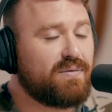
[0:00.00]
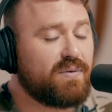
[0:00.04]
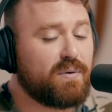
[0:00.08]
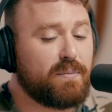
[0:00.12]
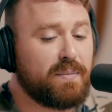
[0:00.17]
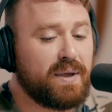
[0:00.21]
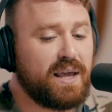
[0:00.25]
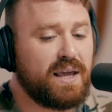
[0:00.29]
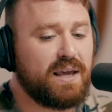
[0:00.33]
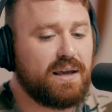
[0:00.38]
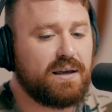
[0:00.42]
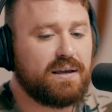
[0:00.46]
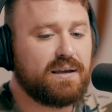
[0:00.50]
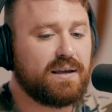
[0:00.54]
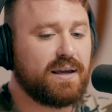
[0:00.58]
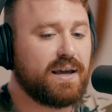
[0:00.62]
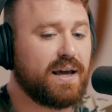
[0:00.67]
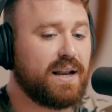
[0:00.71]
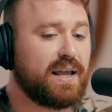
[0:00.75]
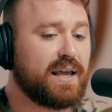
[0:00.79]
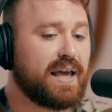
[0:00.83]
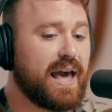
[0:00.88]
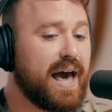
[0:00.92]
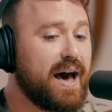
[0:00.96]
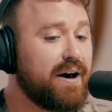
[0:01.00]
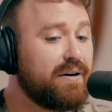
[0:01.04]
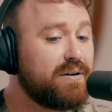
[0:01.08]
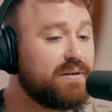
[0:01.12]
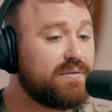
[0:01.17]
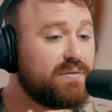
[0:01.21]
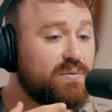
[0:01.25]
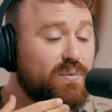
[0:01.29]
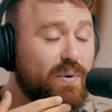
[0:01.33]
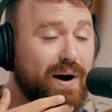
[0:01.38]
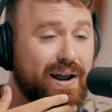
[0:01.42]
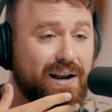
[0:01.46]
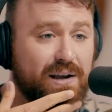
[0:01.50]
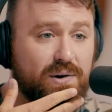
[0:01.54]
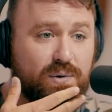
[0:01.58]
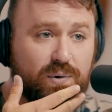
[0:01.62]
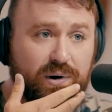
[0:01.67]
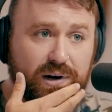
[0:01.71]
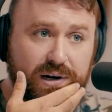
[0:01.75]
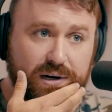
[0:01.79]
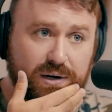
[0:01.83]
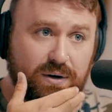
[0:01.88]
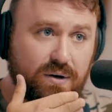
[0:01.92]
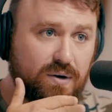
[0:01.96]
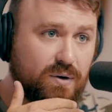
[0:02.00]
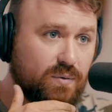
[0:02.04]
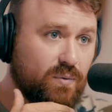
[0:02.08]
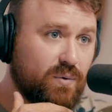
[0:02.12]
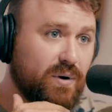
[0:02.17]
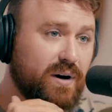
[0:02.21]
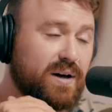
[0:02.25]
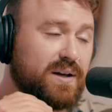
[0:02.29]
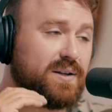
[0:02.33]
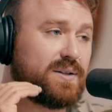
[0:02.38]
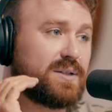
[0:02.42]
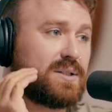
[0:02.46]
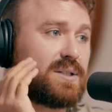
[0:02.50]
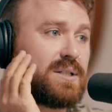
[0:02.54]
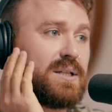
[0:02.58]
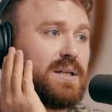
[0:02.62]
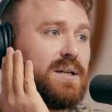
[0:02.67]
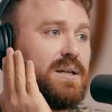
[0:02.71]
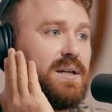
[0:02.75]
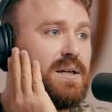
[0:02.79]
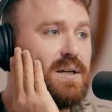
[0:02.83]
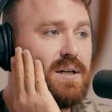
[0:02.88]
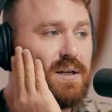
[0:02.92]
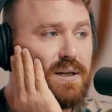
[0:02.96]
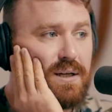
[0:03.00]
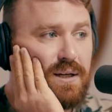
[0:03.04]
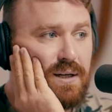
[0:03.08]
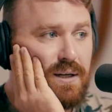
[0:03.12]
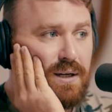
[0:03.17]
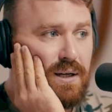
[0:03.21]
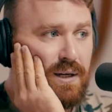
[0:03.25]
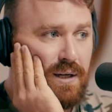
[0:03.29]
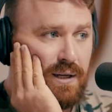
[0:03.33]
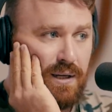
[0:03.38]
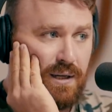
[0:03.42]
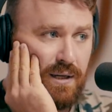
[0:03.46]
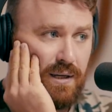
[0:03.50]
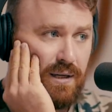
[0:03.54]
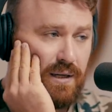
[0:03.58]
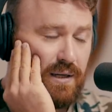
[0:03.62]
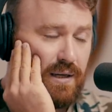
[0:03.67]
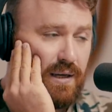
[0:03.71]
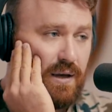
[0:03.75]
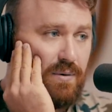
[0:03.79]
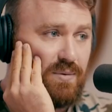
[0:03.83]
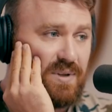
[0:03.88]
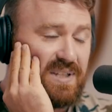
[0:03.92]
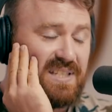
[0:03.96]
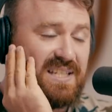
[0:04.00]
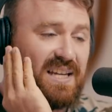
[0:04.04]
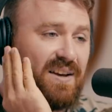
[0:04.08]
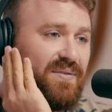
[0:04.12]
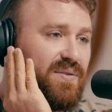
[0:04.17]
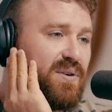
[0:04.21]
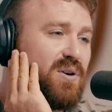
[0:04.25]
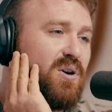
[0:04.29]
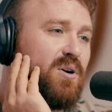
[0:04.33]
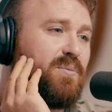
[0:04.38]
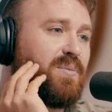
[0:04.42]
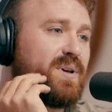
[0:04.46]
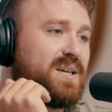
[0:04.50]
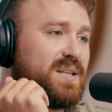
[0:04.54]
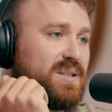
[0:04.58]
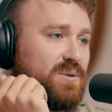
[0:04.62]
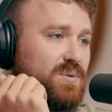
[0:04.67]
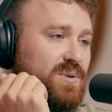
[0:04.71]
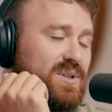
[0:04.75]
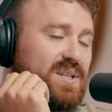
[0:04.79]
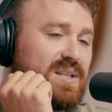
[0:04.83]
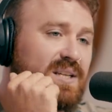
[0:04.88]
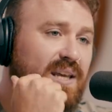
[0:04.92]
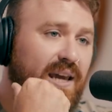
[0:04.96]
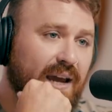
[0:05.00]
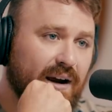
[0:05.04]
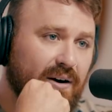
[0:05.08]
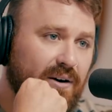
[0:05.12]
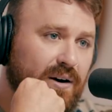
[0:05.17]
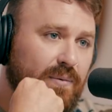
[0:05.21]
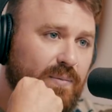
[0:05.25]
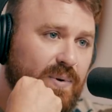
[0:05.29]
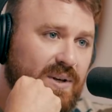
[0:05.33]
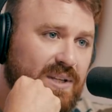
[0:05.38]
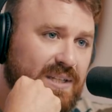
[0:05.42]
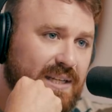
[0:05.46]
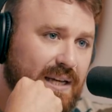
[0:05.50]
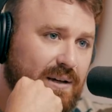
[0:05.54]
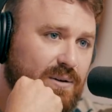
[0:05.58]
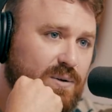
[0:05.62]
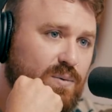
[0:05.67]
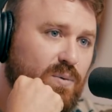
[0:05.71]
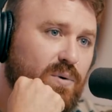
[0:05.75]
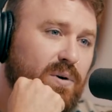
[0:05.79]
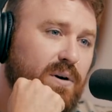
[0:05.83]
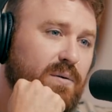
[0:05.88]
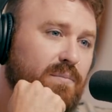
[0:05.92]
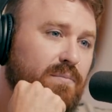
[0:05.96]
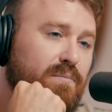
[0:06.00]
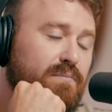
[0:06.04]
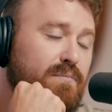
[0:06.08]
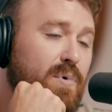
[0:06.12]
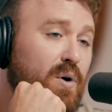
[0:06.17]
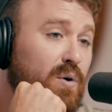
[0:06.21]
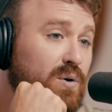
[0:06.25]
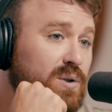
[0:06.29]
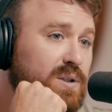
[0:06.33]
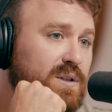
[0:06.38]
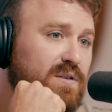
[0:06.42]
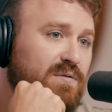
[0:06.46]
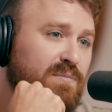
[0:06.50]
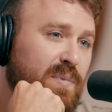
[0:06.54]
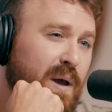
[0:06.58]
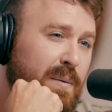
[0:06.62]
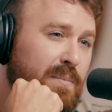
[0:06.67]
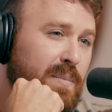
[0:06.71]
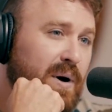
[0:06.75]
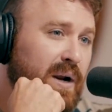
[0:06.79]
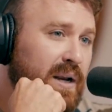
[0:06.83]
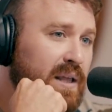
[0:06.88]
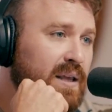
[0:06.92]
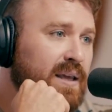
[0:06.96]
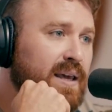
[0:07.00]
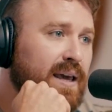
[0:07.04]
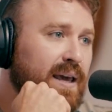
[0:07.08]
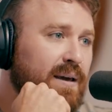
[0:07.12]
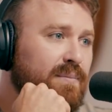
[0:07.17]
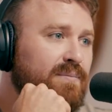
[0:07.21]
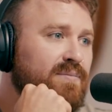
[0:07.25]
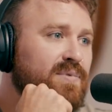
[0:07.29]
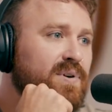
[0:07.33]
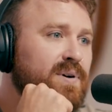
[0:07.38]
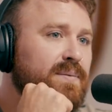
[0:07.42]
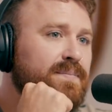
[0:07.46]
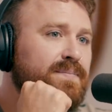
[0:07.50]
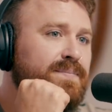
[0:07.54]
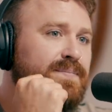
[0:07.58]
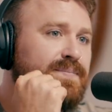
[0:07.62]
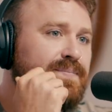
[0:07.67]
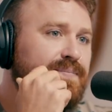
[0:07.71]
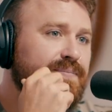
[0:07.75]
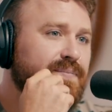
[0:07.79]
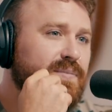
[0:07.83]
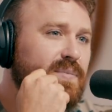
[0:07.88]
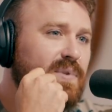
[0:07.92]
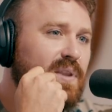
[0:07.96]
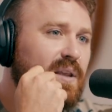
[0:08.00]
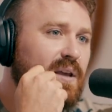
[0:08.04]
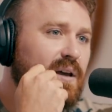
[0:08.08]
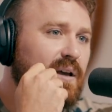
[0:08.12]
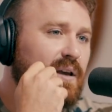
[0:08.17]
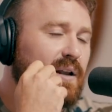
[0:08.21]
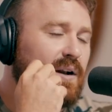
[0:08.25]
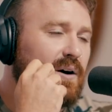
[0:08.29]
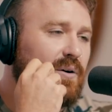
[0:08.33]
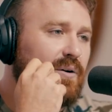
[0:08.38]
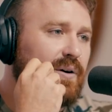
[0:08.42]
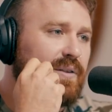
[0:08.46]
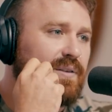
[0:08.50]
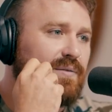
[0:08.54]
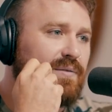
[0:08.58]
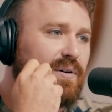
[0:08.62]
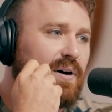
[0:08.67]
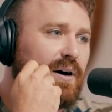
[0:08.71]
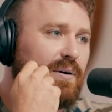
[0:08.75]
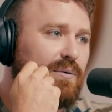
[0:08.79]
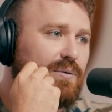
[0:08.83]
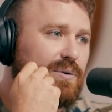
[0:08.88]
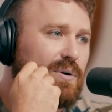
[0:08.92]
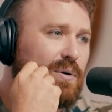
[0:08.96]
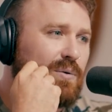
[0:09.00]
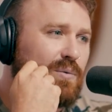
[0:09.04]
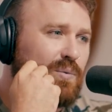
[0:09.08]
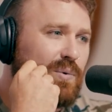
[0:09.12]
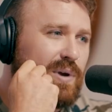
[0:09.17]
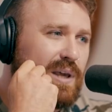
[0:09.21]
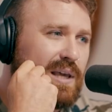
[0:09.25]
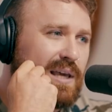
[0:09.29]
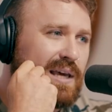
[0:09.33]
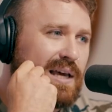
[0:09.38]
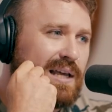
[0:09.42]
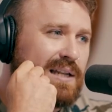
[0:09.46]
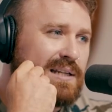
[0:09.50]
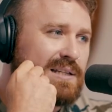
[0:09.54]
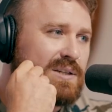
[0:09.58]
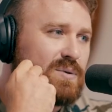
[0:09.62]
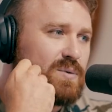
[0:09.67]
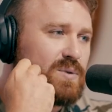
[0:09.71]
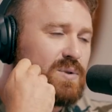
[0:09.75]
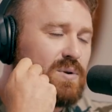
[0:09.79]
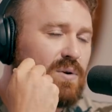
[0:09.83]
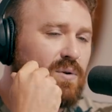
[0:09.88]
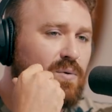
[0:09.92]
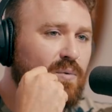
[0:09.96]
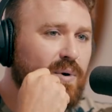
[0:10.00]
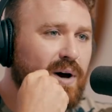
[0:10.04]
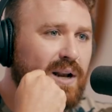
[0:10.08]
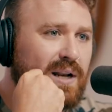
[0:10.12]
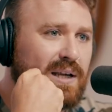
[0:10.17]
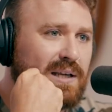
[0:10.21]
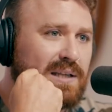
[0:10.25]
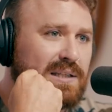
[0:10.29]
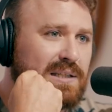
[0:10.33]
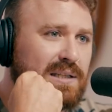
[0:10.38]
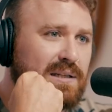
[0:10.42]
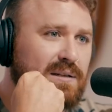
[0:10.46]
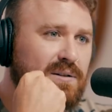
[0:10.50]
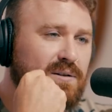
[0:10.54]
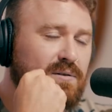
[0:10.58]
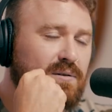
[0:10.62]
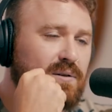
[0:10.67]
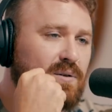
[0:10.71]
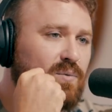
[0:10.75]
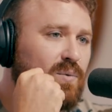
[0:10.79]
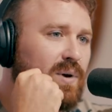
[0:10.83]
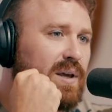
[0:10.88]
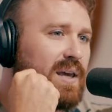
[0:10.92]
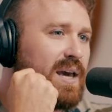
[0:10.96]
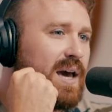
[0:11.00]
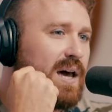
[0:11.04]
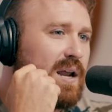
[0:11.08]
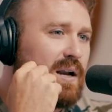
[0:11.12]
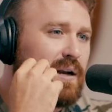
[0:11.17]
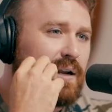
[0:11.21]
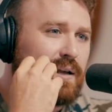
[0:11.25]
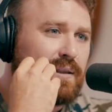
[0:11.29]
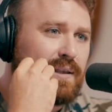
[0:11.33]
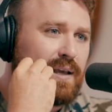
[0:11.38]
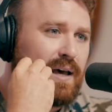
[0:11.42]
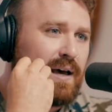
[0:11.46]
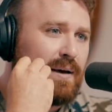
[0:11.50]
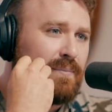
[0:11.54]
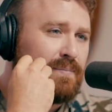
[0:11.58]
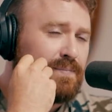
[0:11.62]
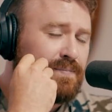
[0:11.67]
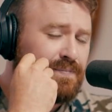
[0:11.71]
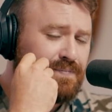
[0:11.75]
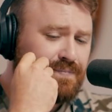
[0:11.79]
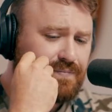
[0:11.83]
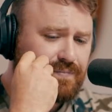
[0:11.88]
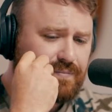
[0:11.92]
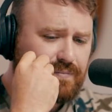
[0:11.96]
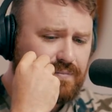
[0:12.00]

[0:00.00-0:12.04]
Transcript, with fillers: For me, getting out of wedding work was, it was difficult because it was scary because that was where most of my money came from you know, the, on weekends I was doing weddings and during the week editing them.